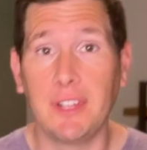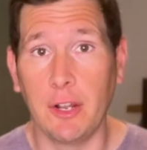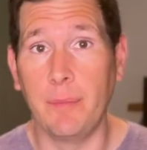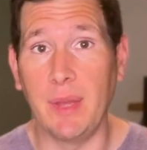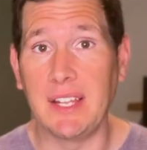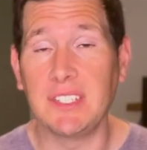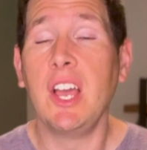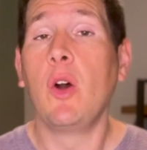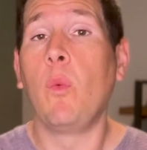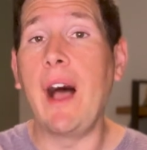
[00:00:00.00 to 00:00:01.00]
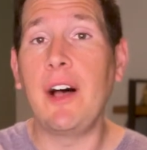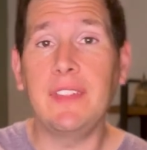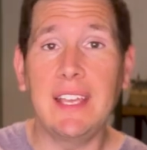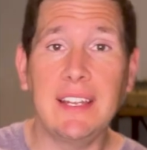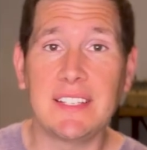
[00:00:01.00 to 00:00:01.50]
little bit while
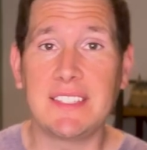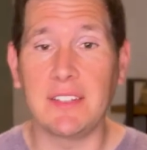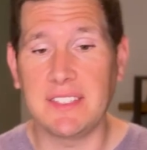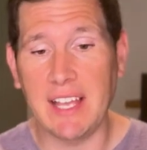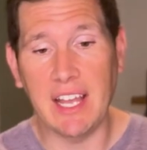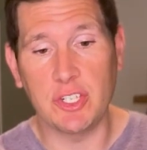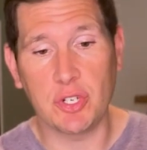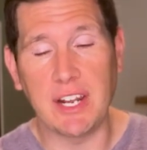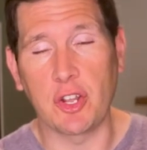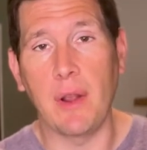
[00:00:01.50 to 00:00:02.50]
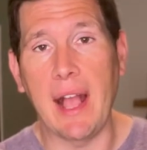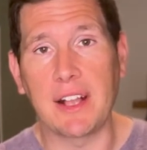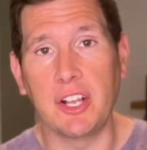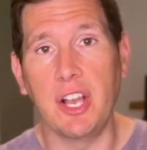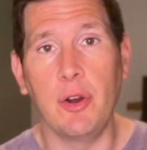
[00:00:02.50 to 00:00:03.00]
the idiots outside try to crack
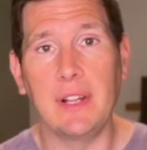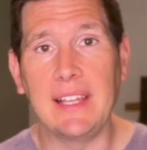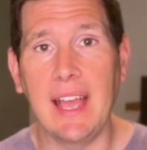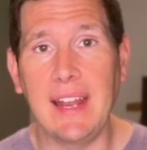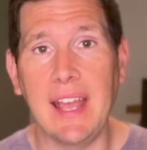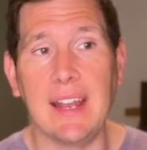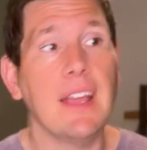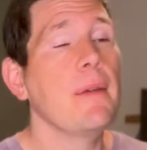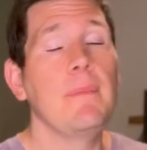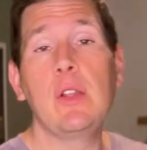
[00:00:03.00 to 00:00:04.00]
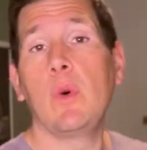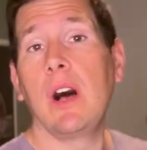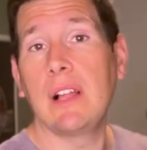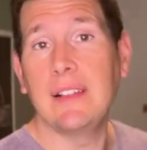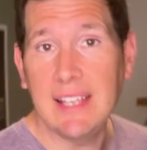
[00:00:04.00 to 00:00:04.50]
a code and get in.
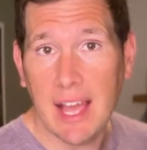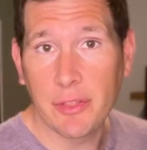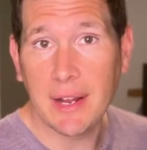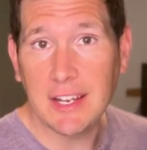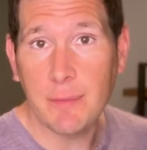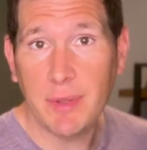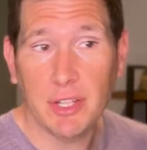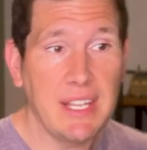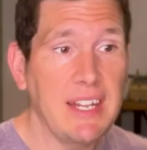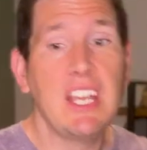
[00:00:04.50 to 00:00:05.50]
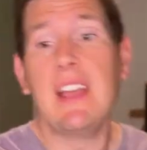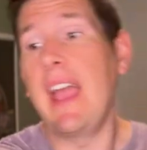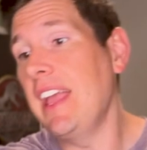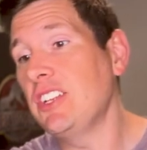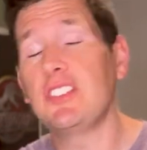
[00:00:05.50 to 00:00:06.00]
Meanwhile, on the other end of the building,
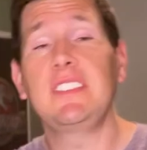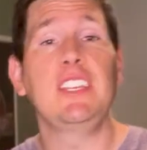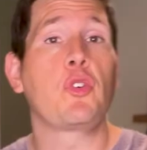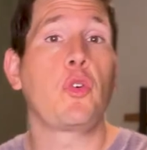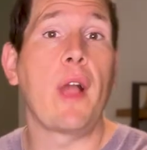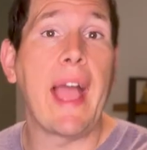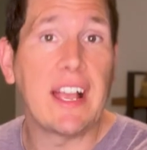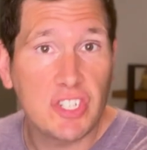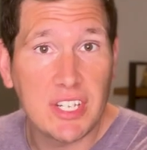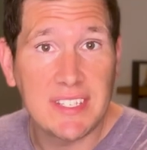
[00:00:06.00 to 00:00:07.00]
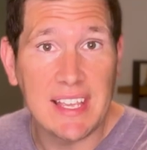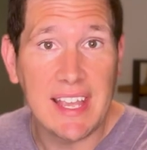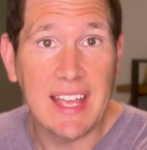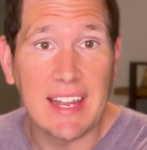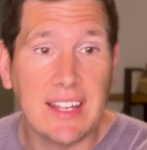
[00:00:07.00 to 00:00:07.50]
Agency crashes
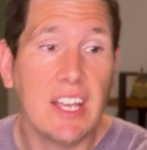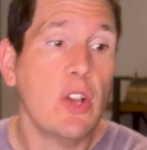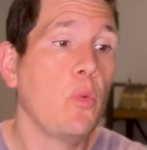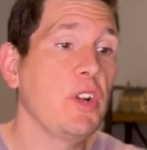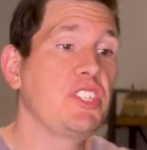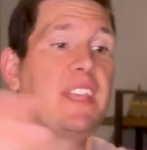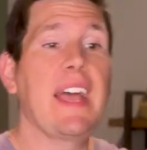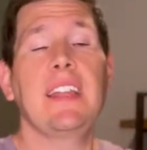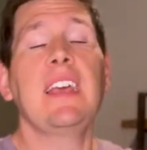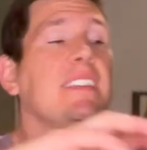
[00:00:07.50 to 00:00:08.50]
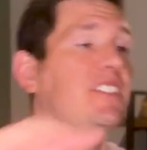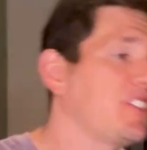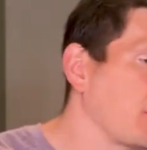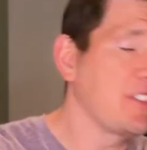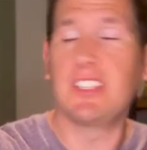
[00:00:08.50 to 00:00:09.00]
in, which then
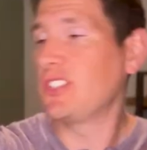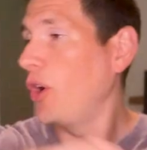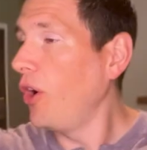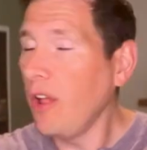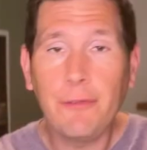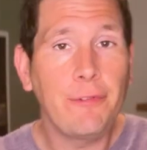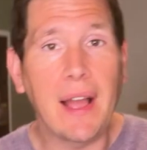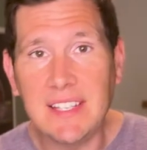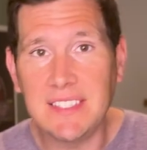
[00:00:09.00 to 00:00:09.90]
starts this whole fight